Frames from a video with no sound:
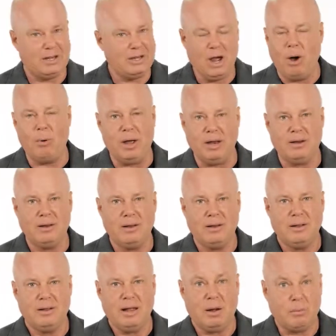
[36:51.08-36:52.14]
know it.
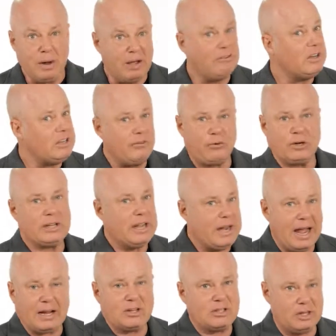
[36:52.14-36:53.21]
And we have a different
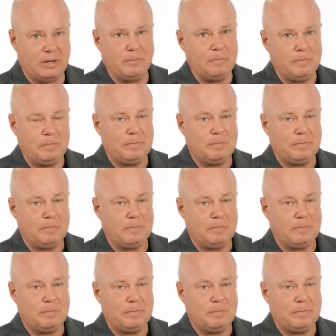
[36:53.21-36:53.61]
connection.